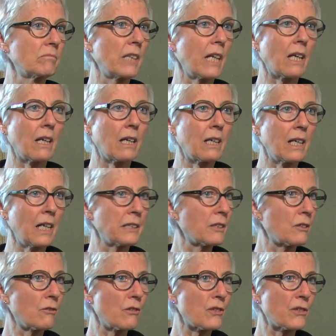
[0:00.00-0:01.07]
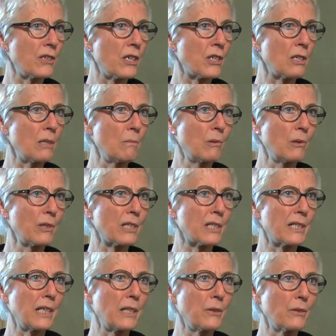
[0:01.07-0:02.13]
They cut across national
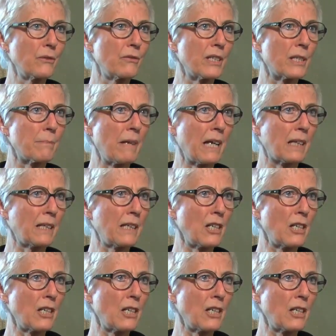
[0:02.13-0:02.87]
borders, they don't respect